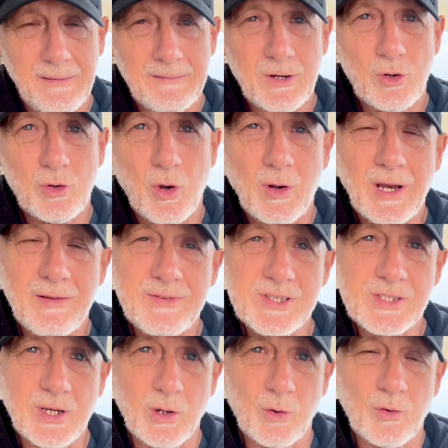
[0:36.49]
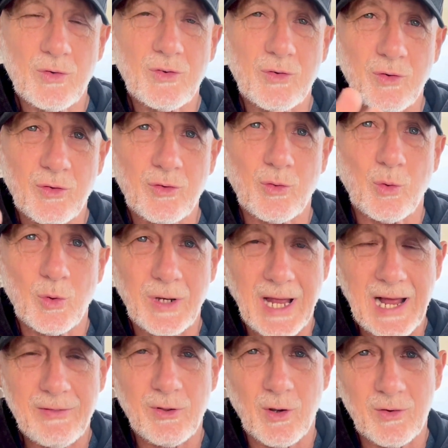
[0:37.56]
you don't have the skills to sort
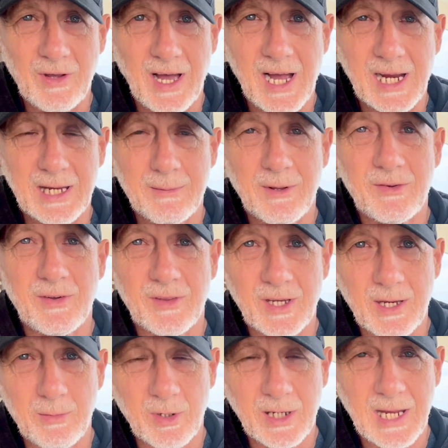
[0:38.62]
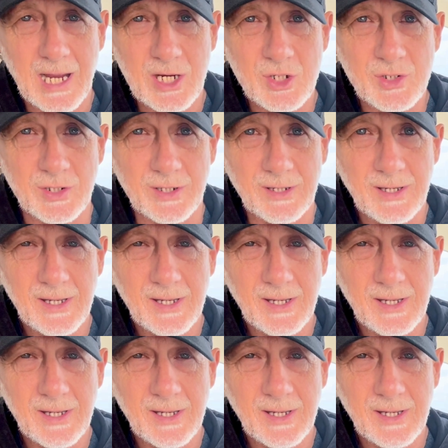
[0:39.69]
out those arguments in the communication,